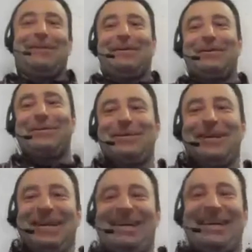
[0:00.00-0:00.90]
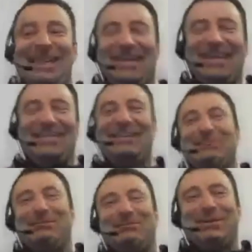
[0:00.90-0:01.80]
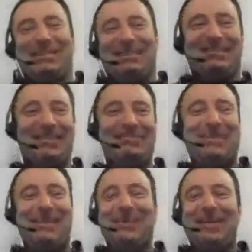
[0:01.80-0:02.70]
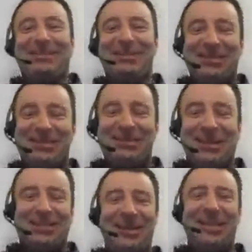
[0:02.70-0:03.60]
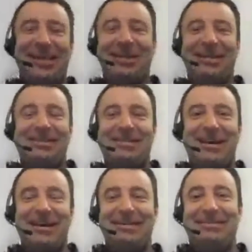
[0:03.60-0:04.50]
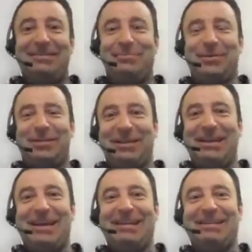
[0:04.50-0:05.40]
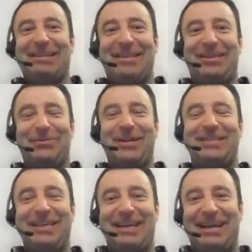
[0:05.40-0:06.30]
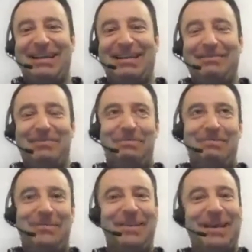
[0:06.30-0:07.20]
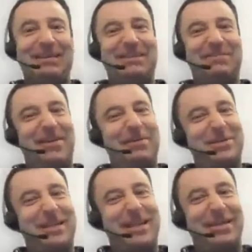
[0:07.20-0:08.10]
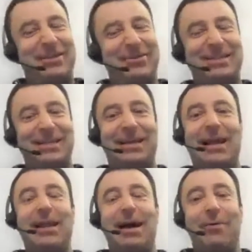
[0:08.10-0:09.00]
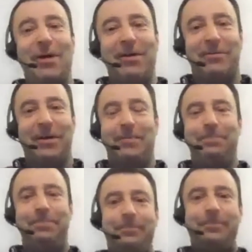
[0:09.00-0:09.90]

Okay, that's a good question. I mean, we traditionally say that is 90% theoretical, 95% theoretical. However,